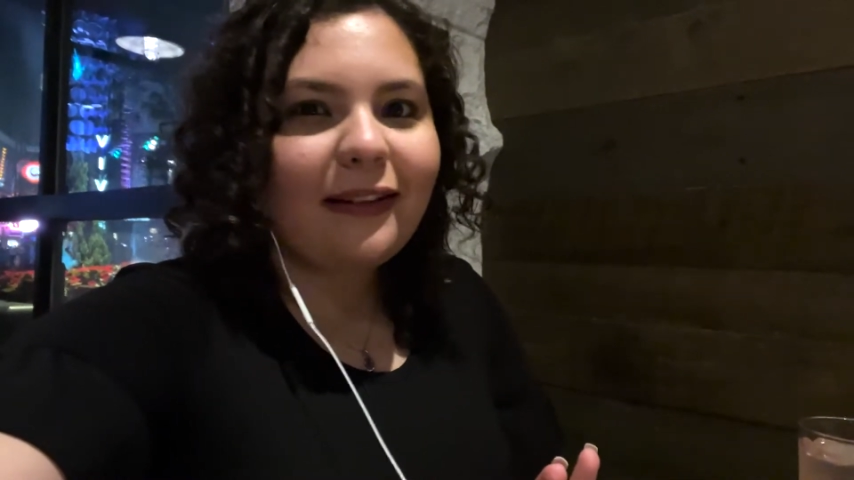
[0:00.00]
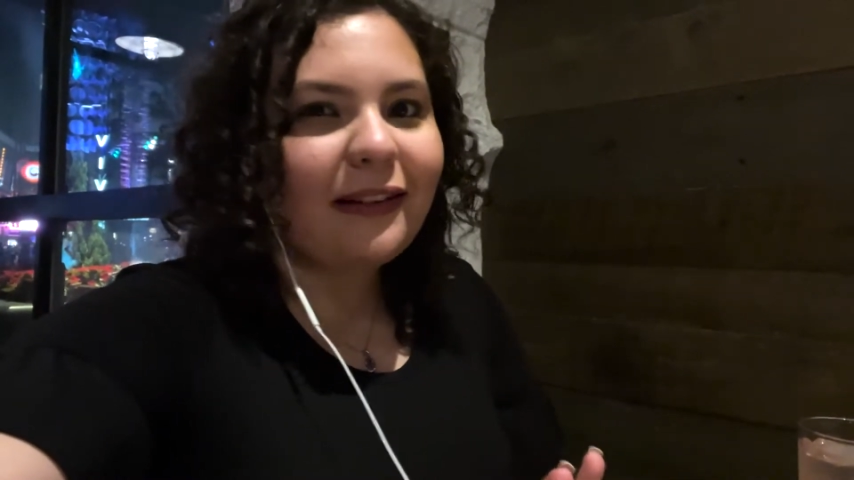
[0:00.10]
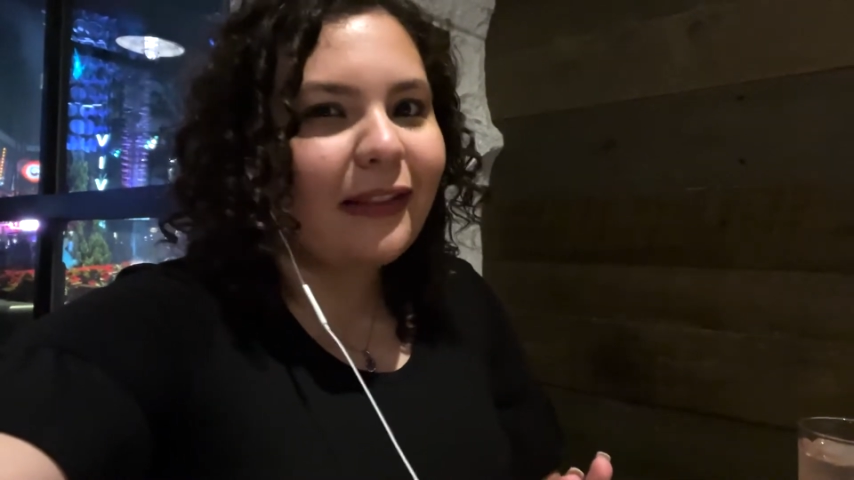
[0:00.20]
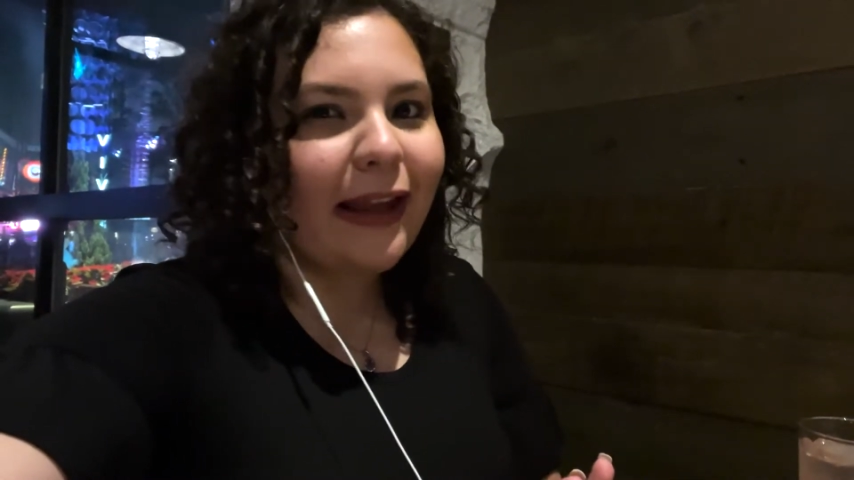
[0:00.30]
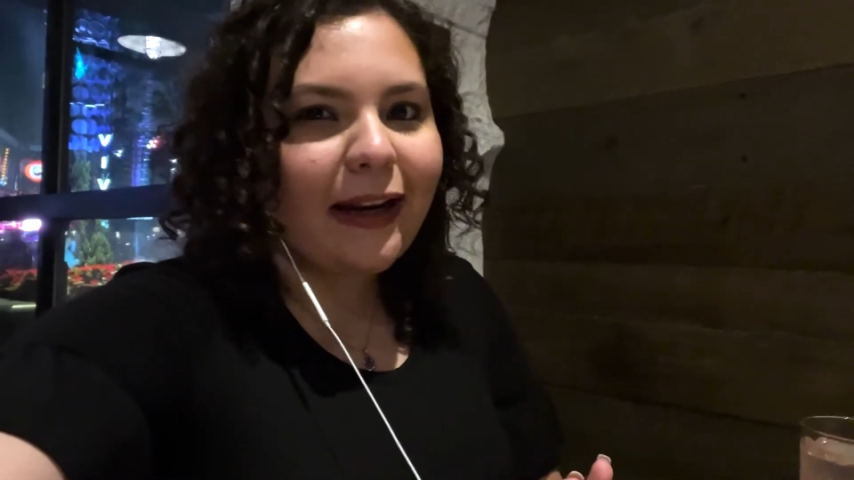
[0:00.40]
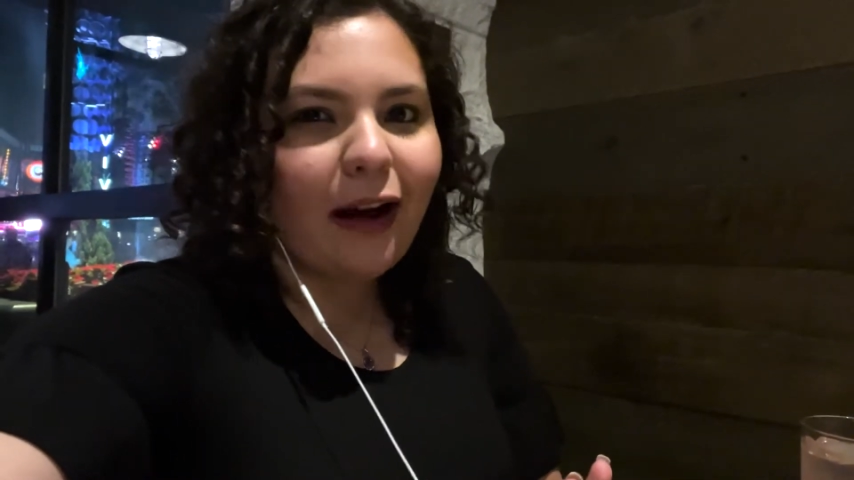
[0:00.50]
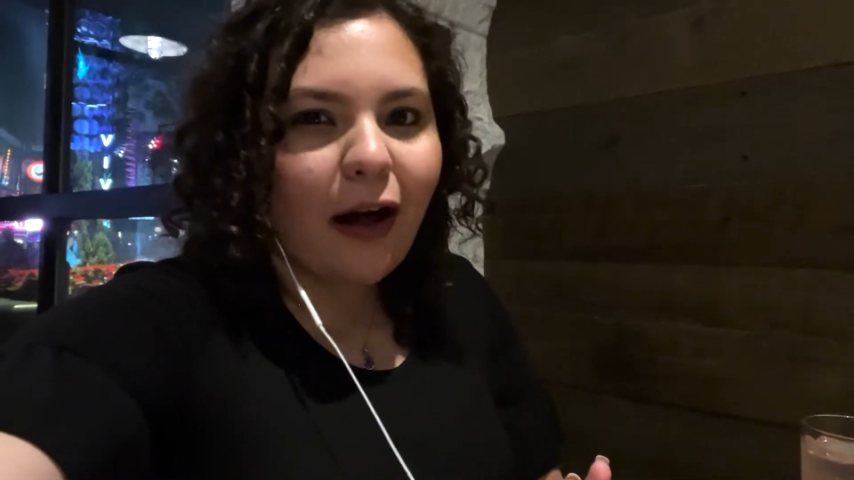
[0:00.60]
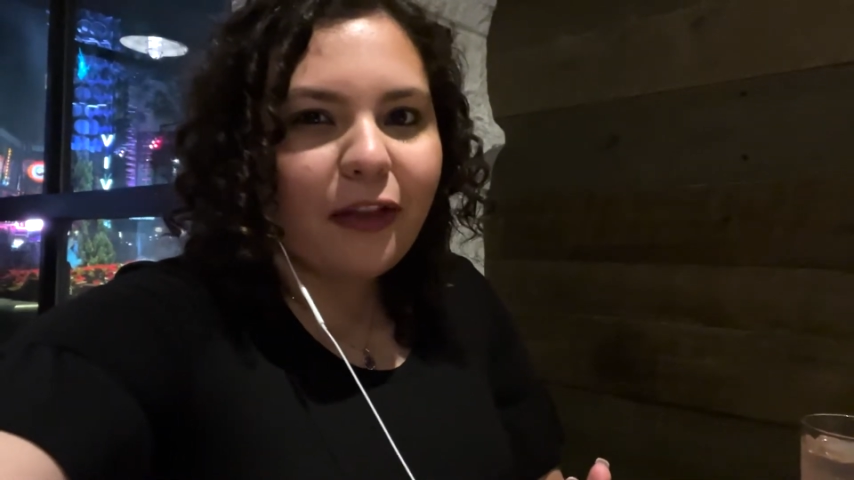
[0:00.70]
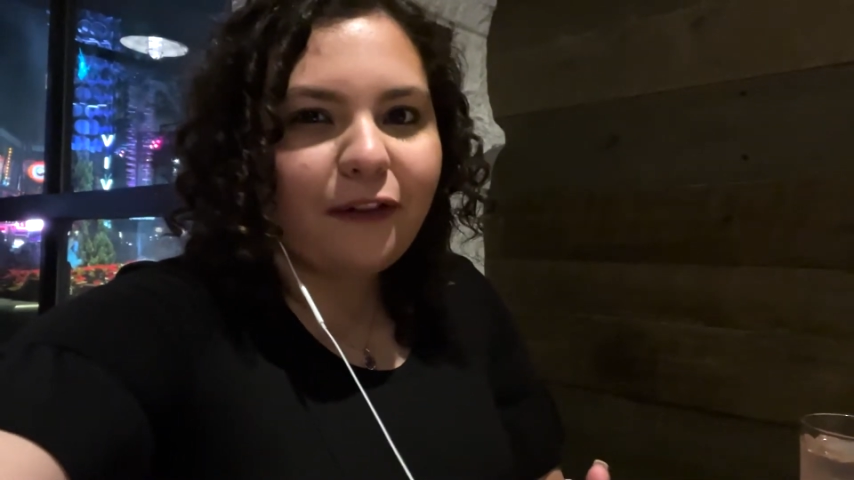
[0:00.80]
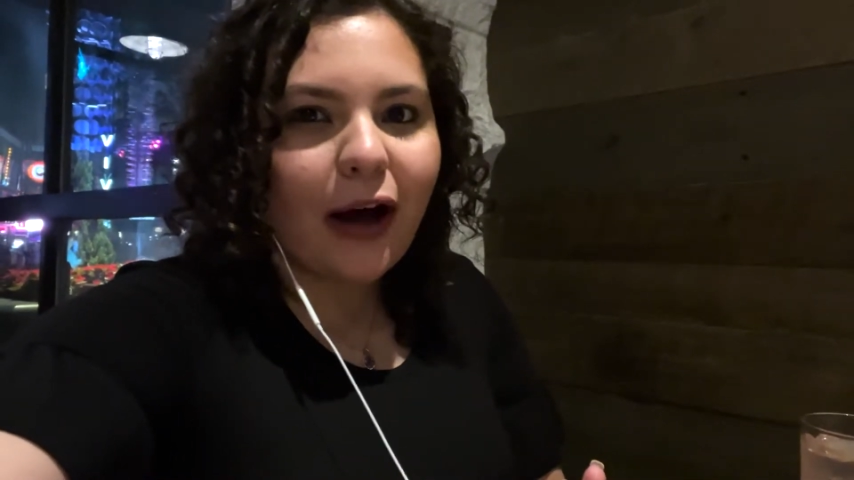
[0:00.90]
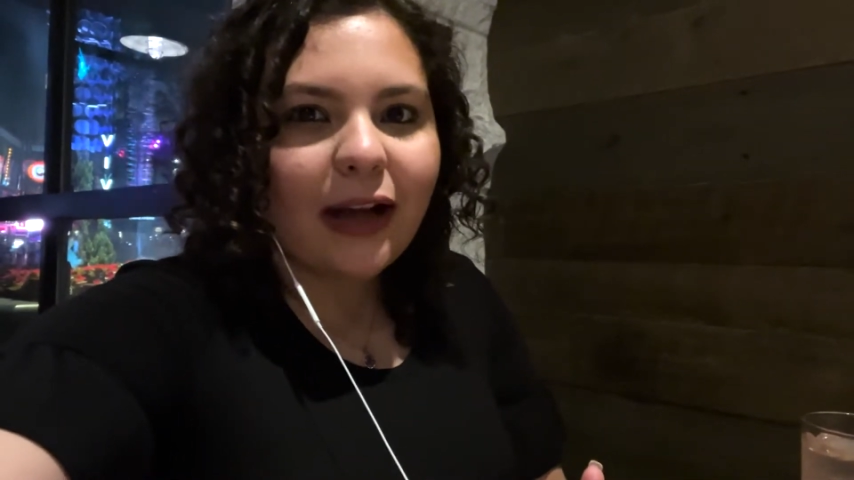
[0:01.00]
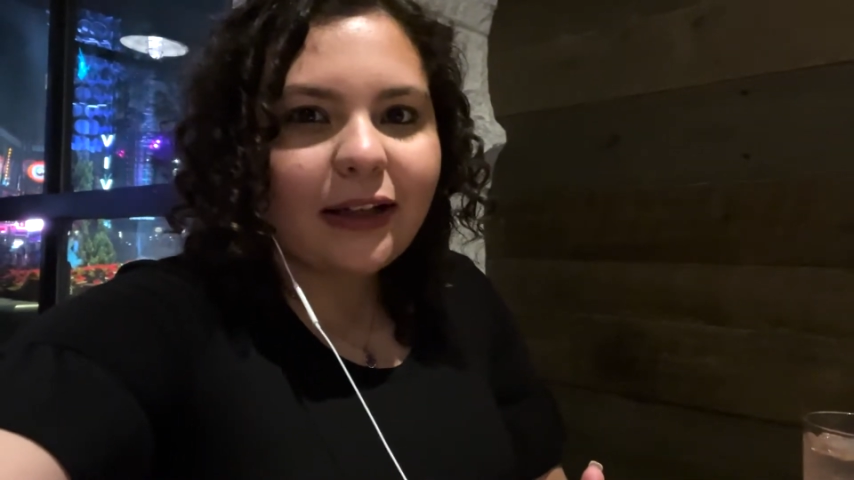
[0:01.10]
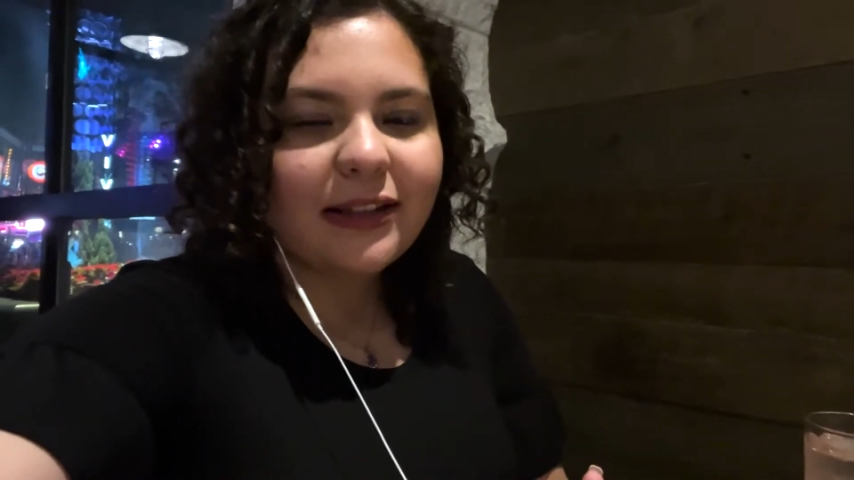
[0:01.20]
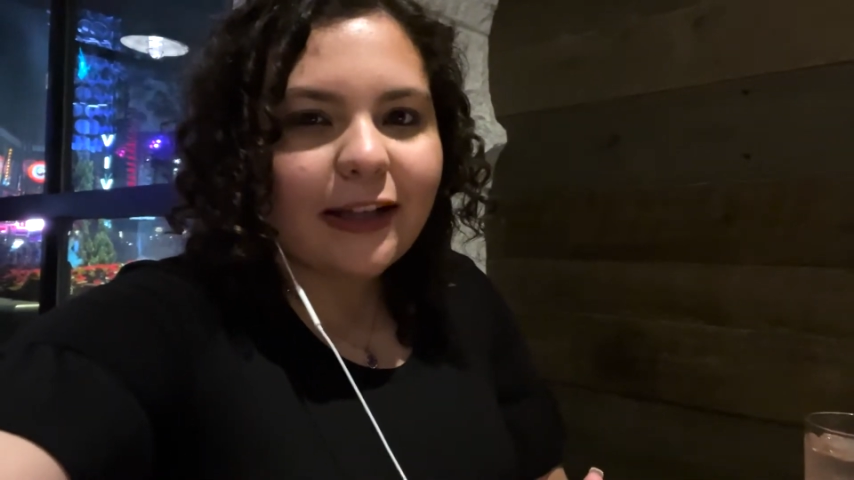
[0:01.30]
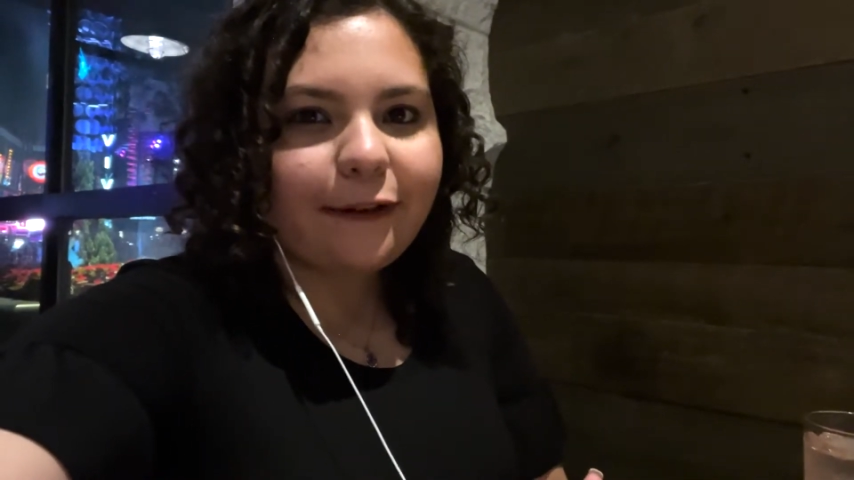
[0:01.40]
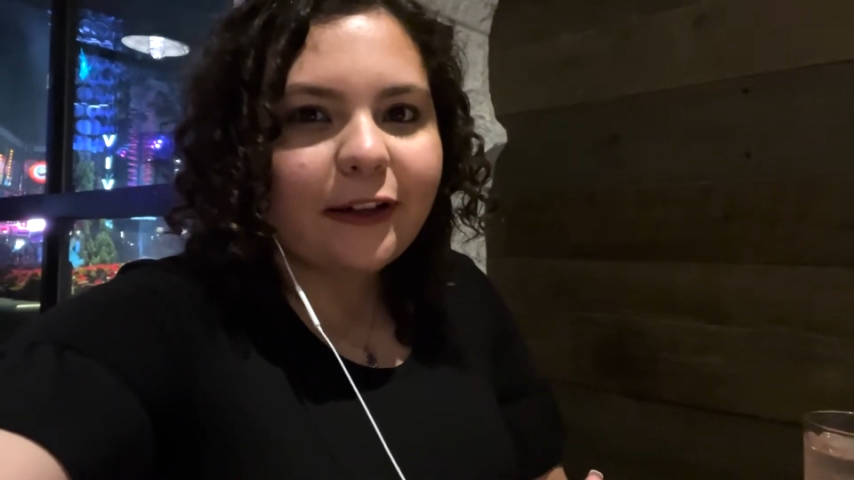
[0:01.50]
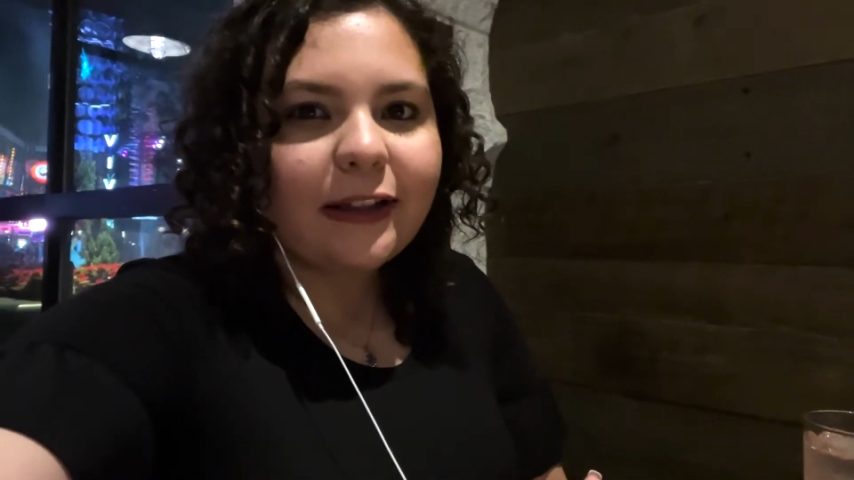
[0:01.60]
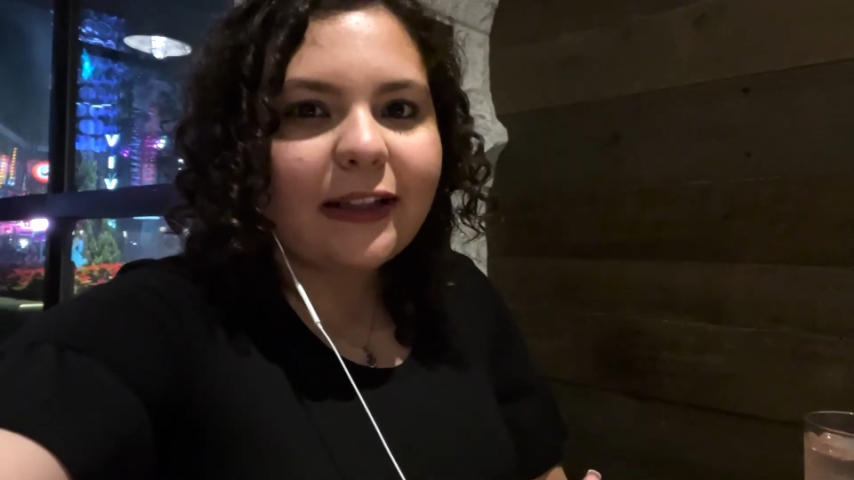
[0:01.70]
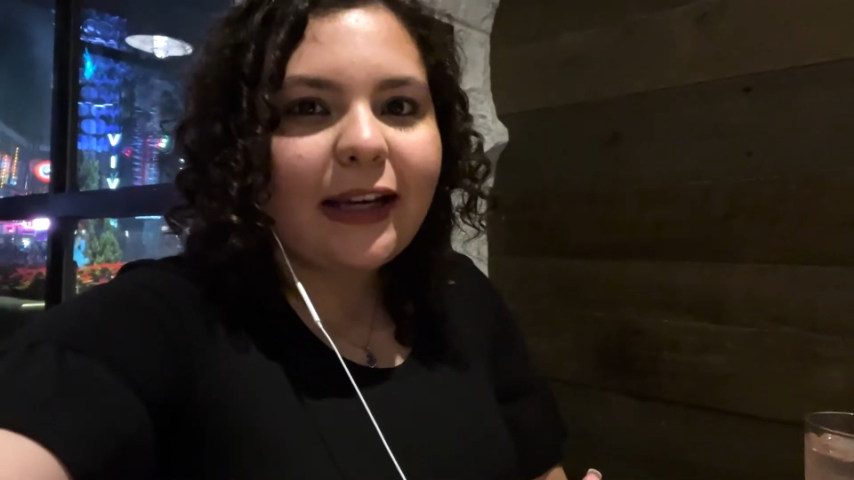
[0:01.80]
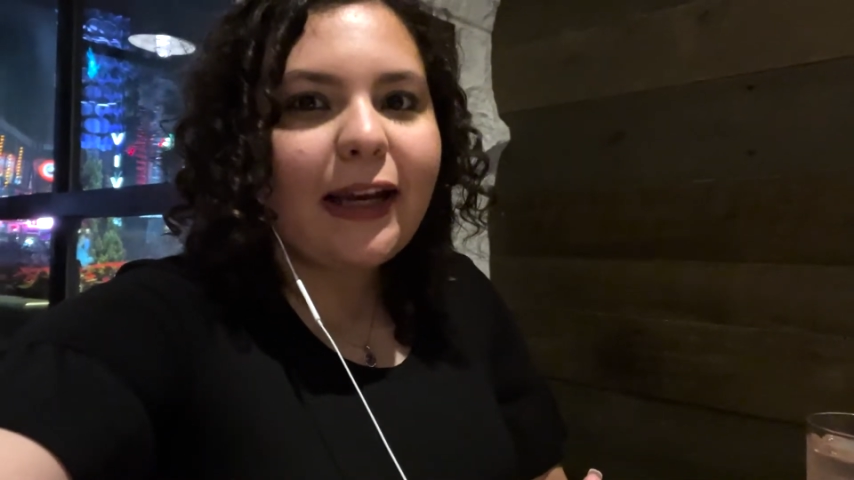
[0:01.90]
light on the vodka,
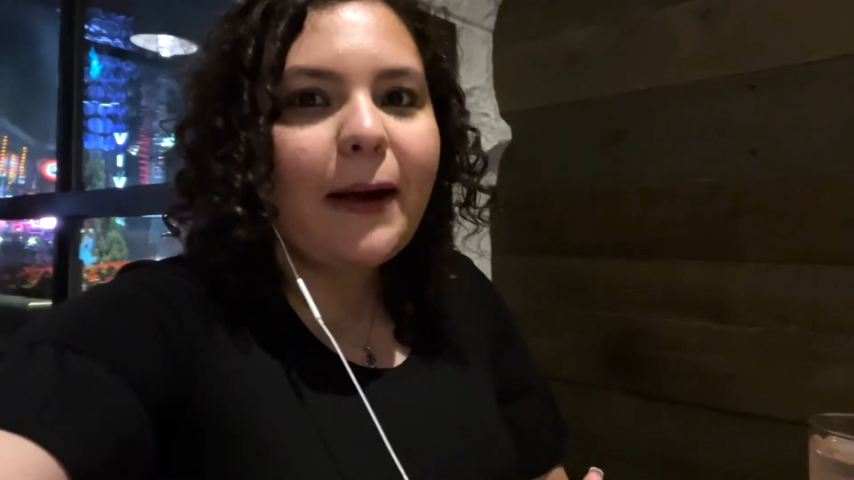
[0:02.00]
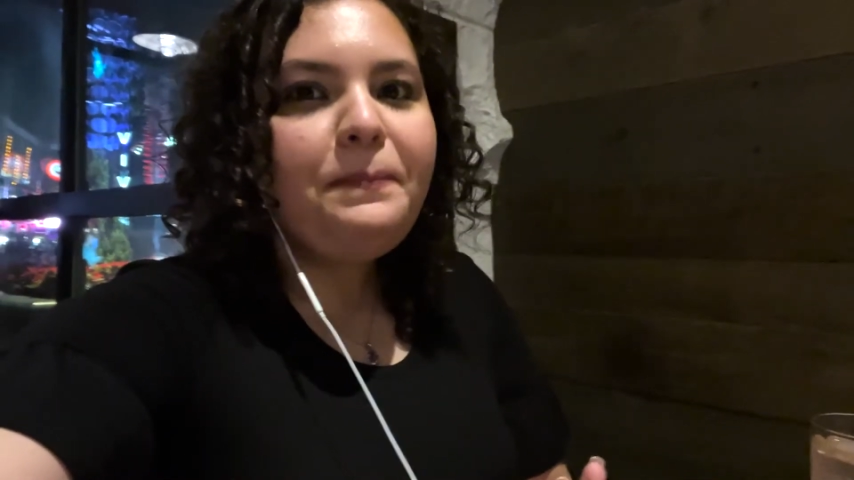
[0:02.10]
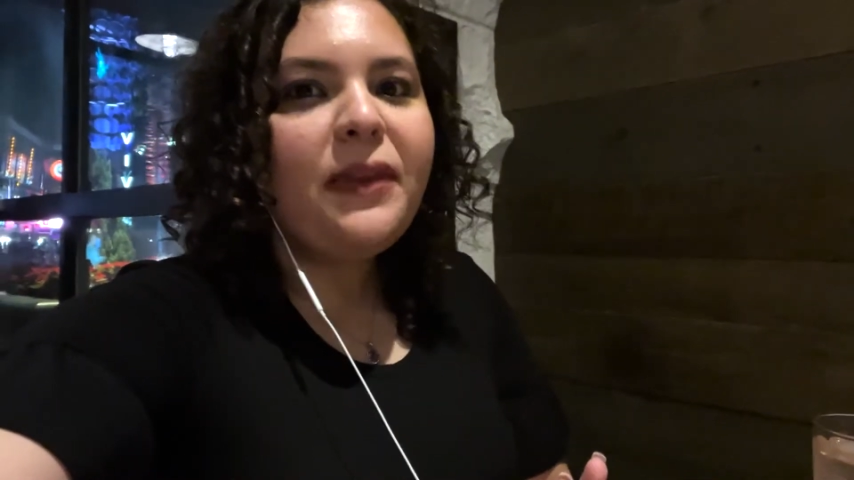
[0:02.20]
definitely,